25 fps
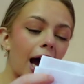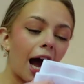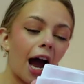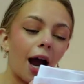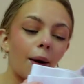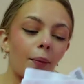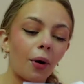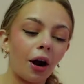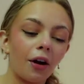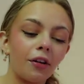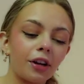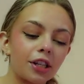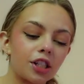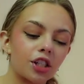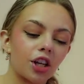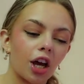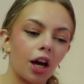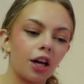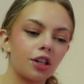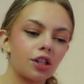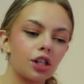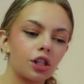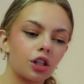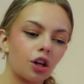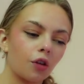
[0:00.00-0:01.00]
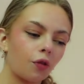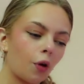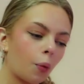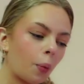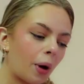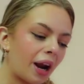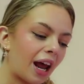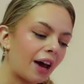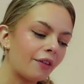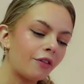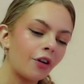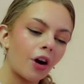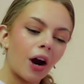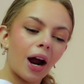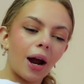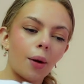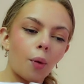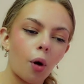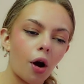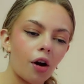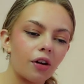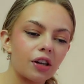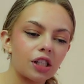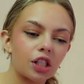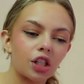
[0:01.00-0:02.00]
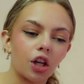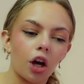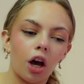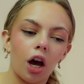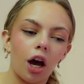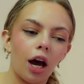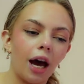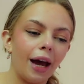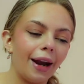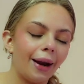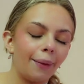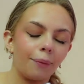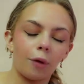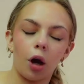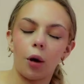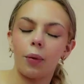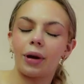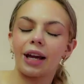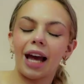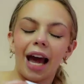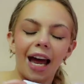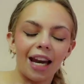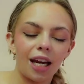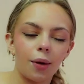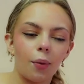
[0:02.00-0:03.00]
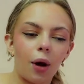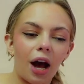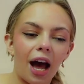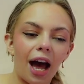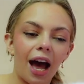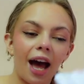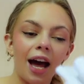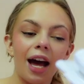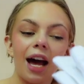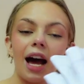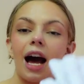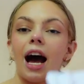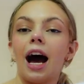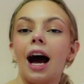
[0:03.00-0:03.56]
I'm wearing skirts and stuff, and whenever I wear a skirt and I'm going anywhere,